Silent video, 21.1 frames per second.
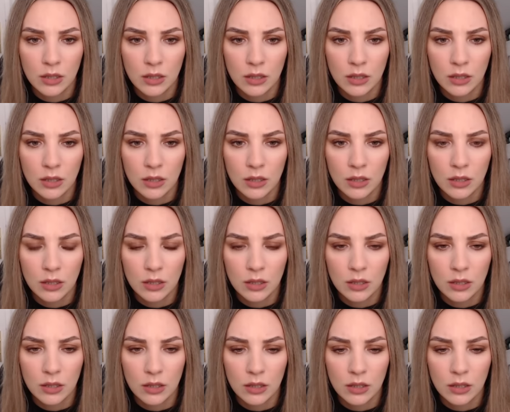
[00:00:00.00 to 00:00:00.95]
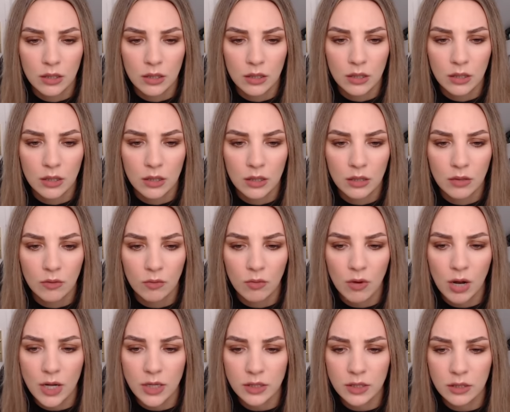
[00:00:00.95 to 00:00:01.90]
What?
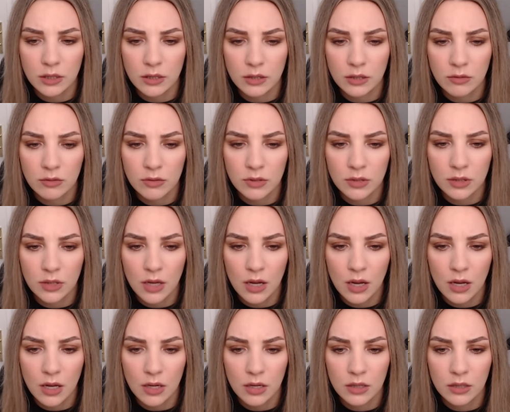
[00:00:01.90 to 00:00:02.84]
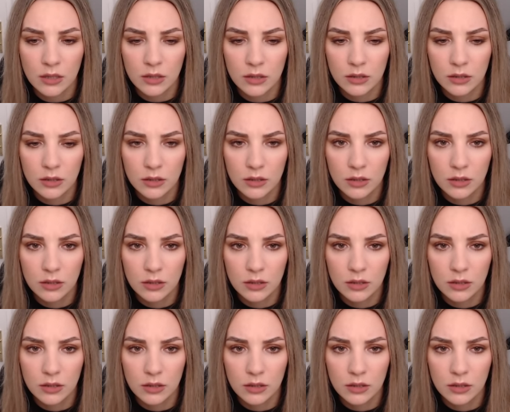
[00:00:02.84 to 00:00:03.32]
Why is this so sad?